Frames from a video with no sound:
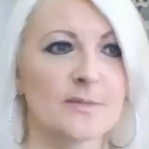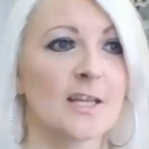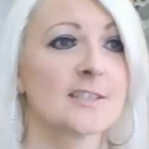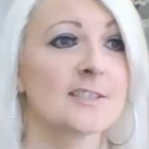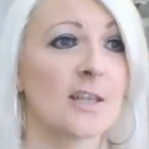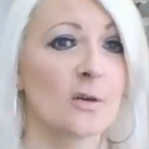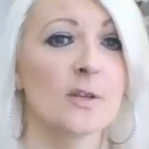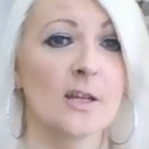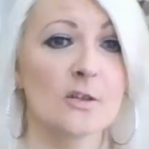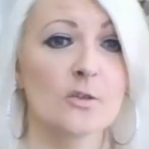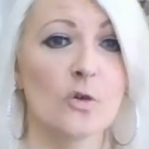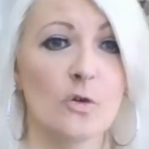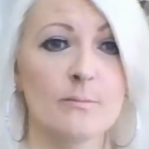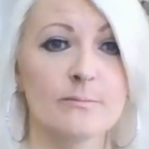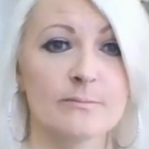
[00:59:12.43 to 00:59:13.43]
That's how they'll
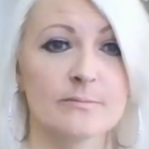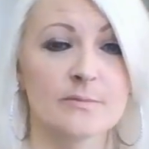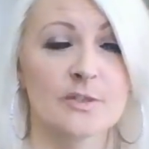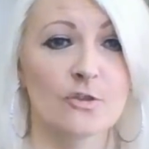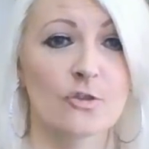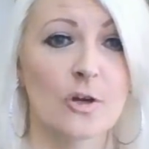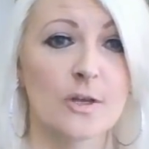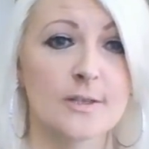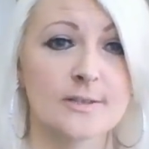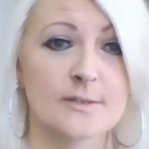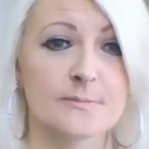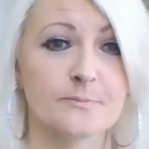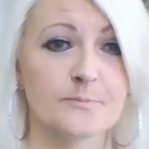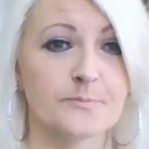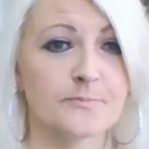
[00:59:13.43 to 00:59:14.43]
come to
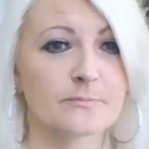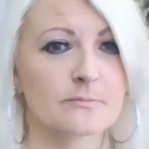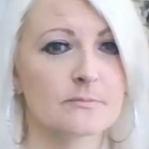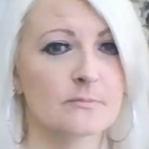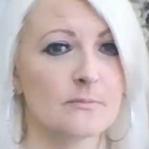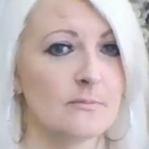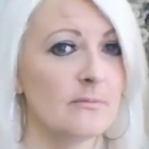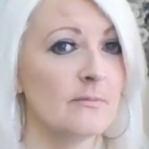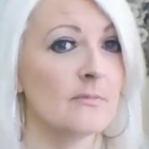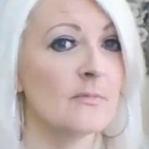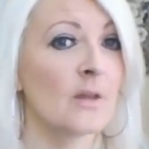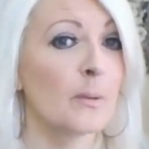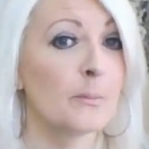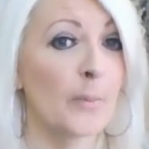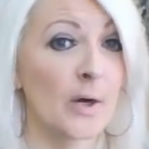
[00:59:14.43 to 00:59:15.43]
Christ.
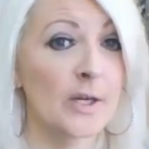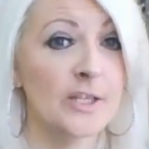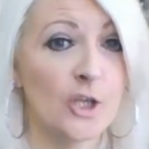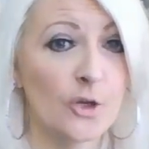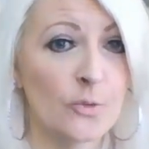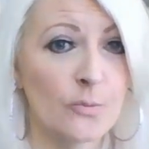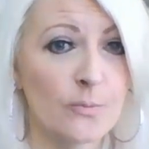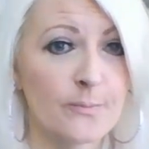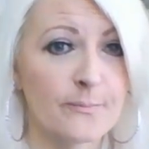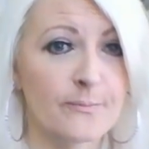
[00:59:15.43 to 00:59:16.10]
By you.